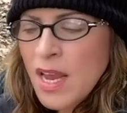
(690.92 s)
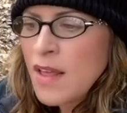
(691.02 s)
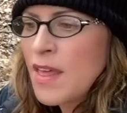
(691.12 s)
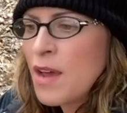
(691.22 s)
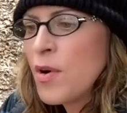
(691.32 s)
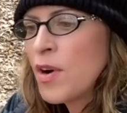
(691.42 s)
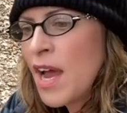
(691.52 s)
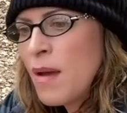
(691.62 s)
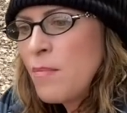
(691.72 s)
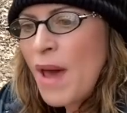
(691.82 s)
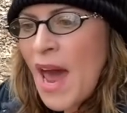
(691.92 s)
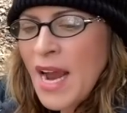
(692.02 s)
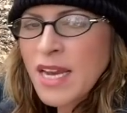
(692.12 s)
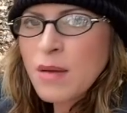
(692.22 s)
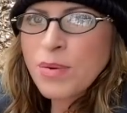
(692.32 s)
they will come
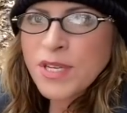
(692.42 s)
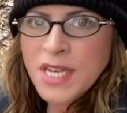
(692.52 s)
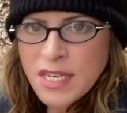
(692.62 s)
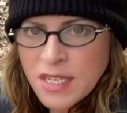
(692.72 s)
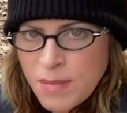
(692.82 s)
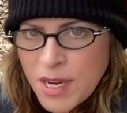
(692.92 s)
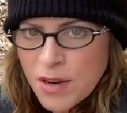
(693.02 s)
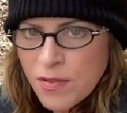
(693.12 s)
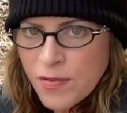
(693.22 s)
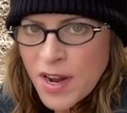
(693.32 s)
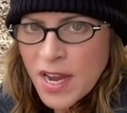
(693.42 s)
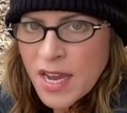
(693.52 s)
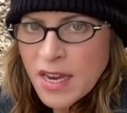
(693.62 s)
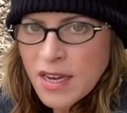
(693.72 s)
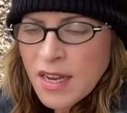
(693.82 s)
back and pretend to be your
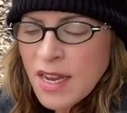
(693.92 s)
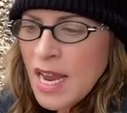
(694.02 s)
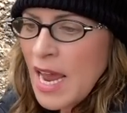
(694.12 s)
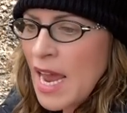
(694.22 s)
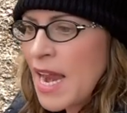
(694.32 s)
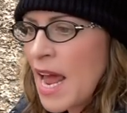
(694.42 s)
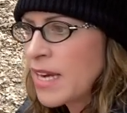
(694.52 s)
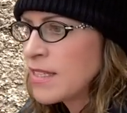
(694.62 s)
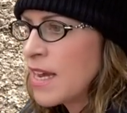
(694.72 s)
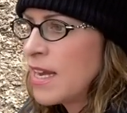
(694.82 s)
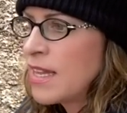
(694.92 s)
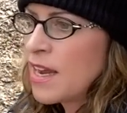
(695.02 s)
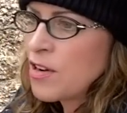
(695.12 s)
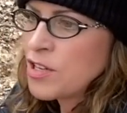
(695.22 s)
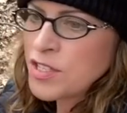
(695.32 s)
friend and act like they
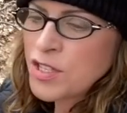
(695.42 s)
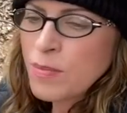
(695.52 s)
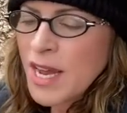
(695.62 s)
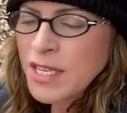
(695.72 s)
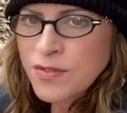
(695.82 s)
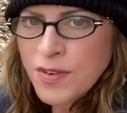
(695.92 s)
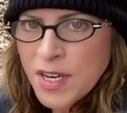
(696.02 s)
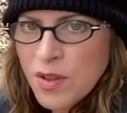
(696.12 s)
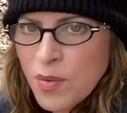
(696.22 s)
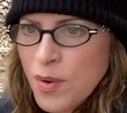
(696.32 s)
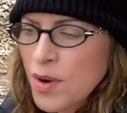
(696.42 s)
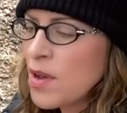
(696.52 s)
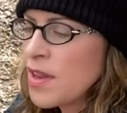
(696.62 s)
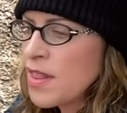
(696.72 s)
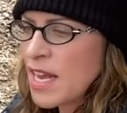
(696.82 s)
are just your best friend in the
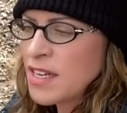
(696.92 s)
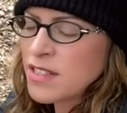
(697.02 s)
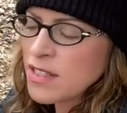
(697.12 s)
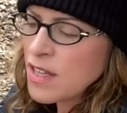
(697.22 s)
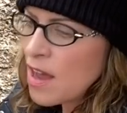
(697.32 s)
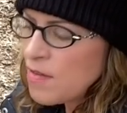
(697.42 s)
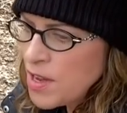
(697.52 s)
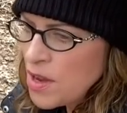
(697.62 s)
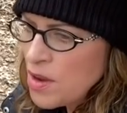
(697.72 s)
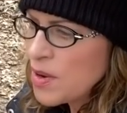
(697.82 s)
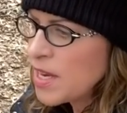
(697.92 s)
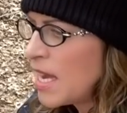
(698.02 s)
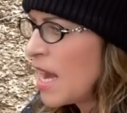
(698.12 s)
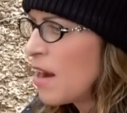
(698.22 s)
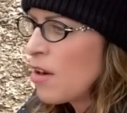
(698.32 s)
world and they just love you and
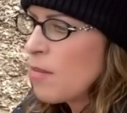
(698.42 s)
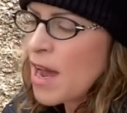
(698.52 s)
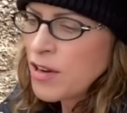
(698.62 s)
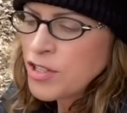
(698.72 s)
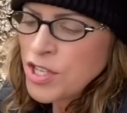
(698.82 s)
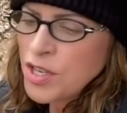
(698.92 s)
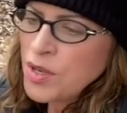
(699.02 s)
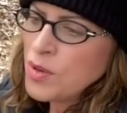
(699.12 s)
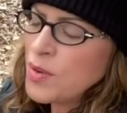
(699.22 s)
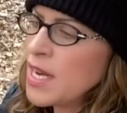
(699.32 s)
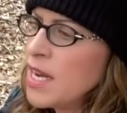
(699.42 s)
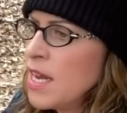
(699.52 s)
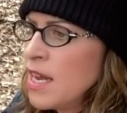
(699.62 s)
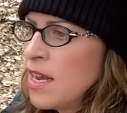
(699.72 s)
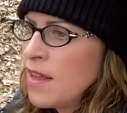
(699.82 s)
care about you. And
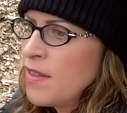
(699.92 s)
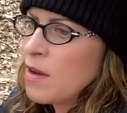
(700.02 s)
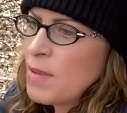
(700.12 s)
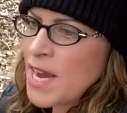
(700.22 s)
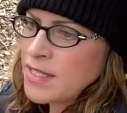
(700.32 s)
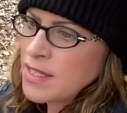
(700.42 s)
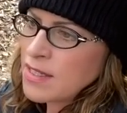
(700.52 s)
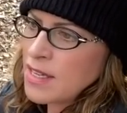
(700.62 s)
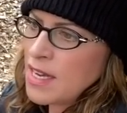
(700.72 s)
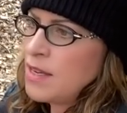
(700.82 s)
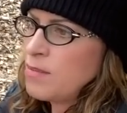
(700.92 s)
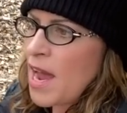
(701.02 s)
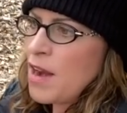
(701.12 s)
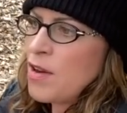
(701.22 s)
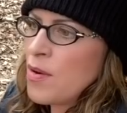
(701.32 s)
they'll basically,
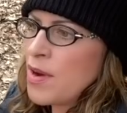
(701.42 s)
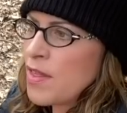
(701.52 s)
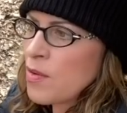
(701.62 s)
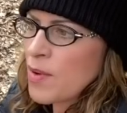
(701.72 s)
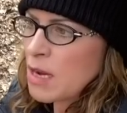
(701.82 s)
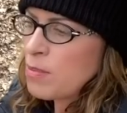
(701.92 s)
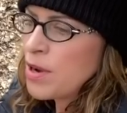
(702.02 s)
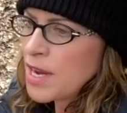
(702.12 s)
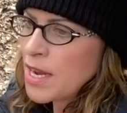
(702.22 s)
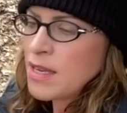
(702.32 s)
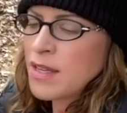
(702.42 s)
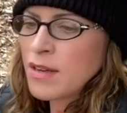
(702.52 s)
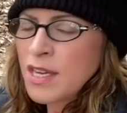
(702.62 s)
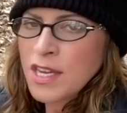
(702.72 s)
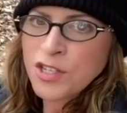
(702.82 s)
I don't know another way to put it, they'll
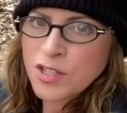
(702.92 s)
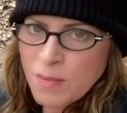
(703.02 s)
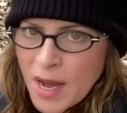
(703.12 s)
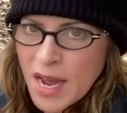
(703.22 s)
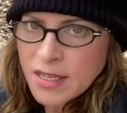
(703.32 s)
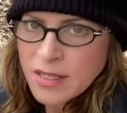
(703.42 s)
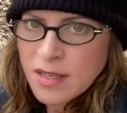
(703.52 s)
kiss your butt